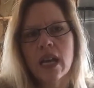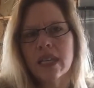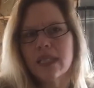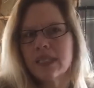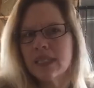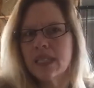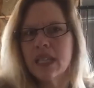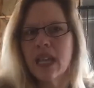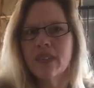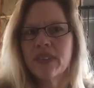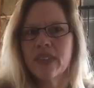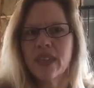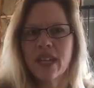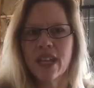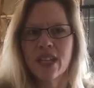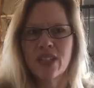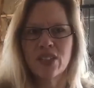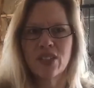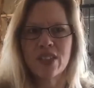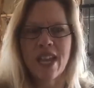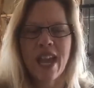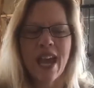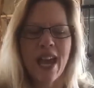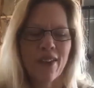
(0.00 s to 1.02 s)
it's not that
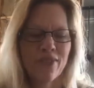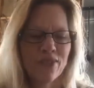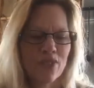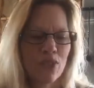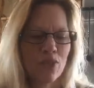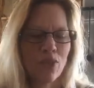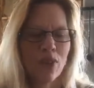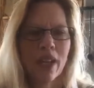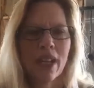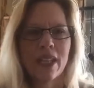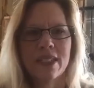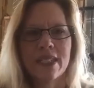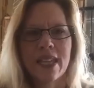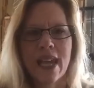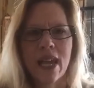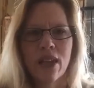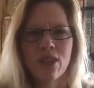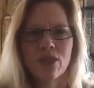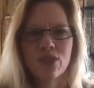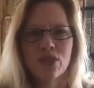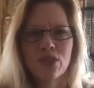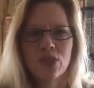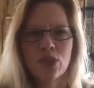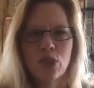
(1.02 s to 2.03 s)
I have to write it
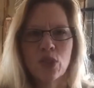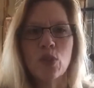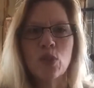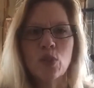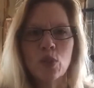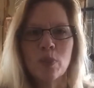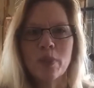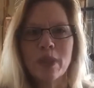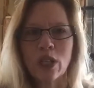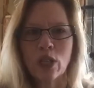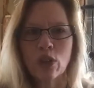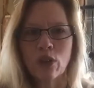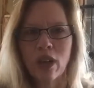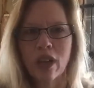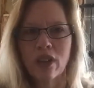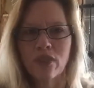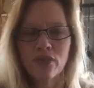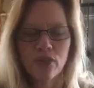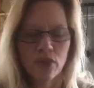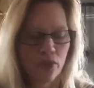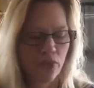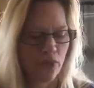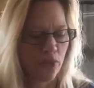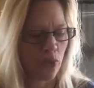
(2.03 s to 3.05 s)
down to be
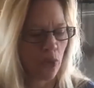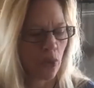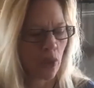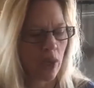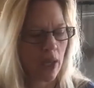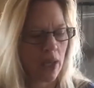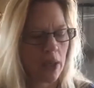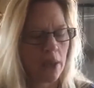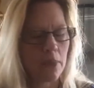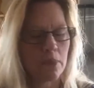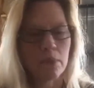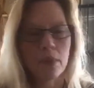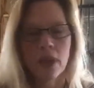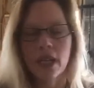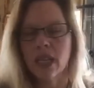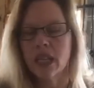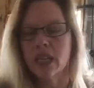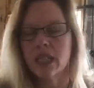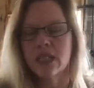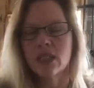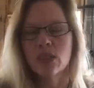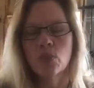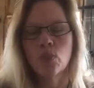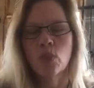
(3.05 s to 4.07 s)
grateful for it, but
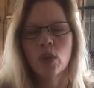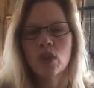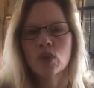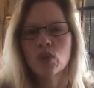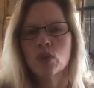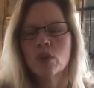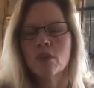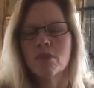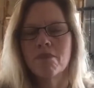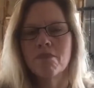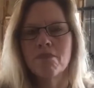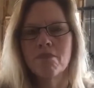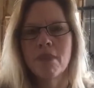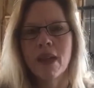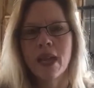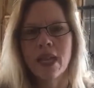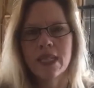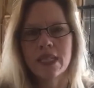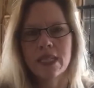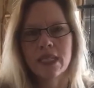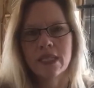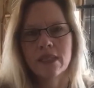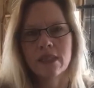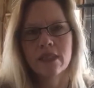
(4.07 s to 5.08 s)
it is one
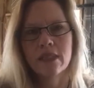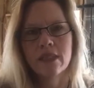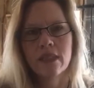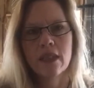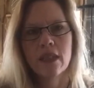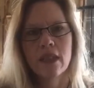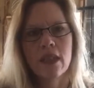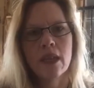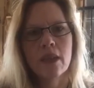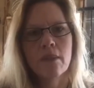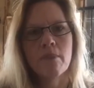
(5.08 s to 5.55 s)
tremendous,